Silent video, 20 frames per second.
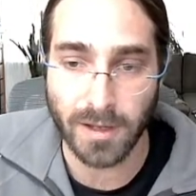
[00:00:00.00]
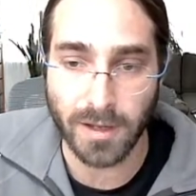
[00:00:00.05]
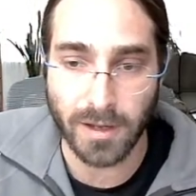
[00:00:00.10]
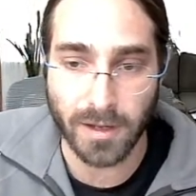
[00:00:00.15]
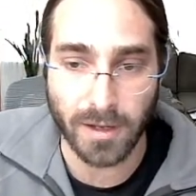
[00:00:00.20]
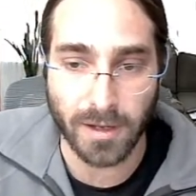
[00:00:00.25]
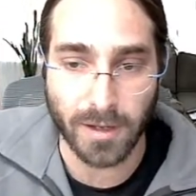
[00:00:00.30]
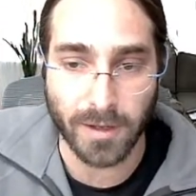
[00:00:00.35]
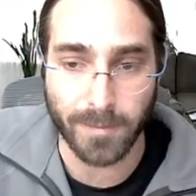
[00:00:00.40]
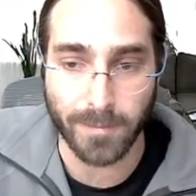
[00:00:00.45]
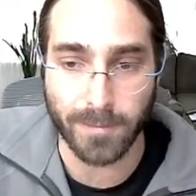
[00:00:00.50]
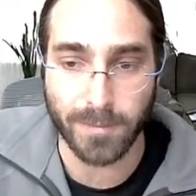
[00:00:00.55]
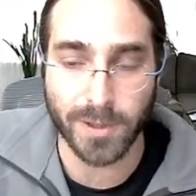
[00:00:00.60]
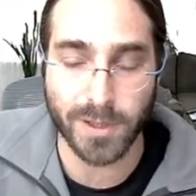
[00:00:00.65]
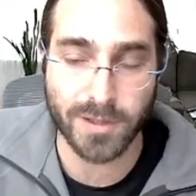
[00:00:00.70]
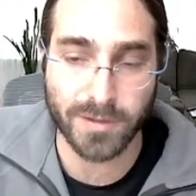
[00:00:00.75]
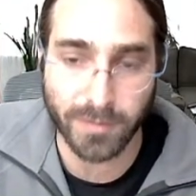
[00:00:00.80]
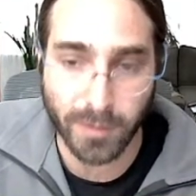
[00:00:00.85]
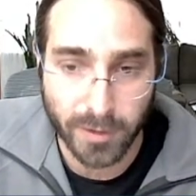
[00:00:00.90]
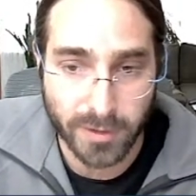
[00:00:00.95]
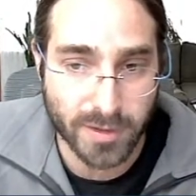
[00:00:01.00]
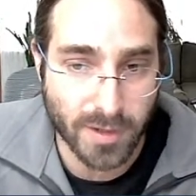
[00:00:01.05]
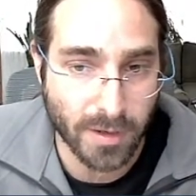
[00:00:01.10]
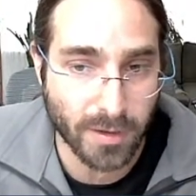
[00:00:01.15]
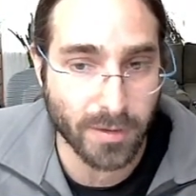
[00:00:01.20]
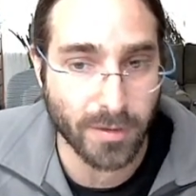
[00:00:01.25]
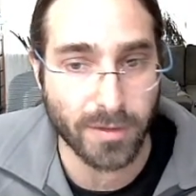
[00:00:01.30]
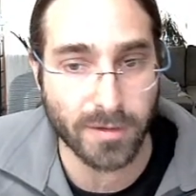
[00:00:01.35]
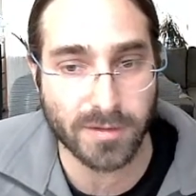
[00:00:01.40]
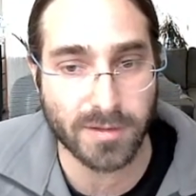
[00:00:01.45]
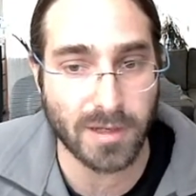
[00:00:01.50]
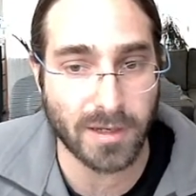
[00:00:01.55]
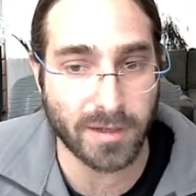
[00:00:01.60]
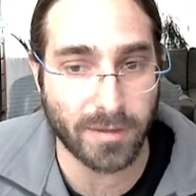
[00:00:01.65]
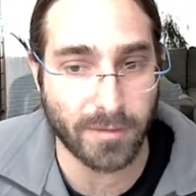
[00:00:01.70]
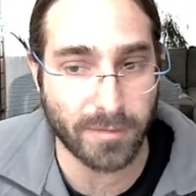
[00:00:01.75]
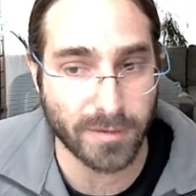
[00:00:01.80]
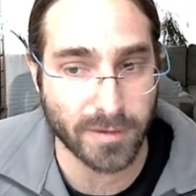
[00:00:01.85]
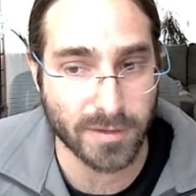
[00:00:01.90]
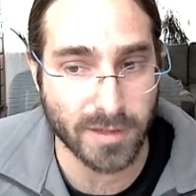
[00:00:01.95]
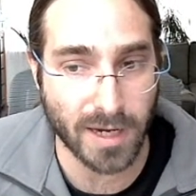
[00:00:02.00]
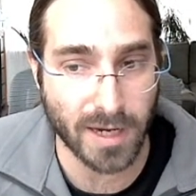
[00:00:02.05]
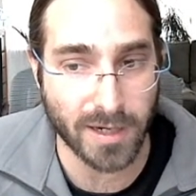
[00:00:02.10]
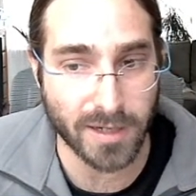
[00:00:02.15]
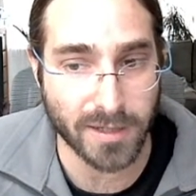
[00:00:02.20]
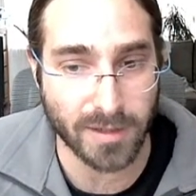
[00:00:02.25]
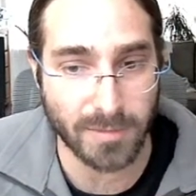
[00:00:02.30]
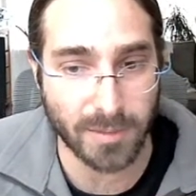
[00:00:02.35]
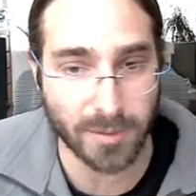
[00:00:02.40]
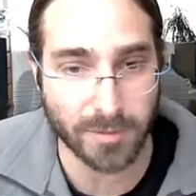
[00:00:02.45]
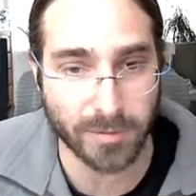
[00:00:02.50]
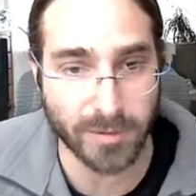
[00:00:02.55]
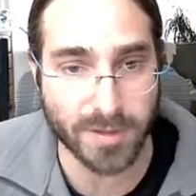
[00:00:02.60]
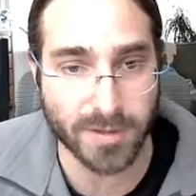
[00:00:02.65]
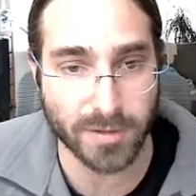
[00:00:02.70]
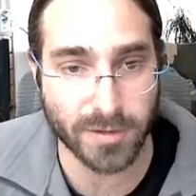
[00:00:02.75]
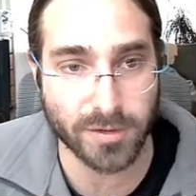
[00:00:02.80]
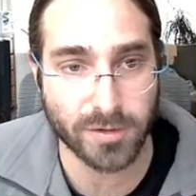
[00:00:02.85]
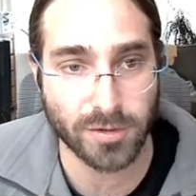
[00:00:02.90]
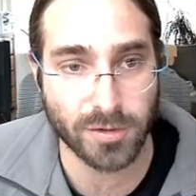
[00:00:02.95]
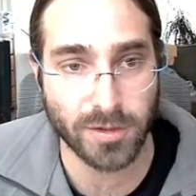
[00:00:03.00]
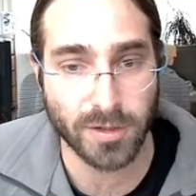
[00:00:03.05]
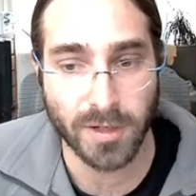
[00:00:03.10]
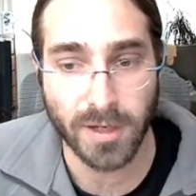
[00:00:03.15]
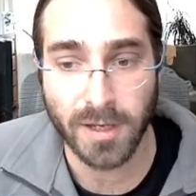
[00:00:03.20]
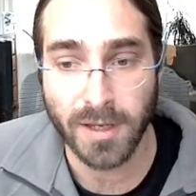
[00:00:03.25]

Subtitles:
But as far as I know, this is like the first academic research.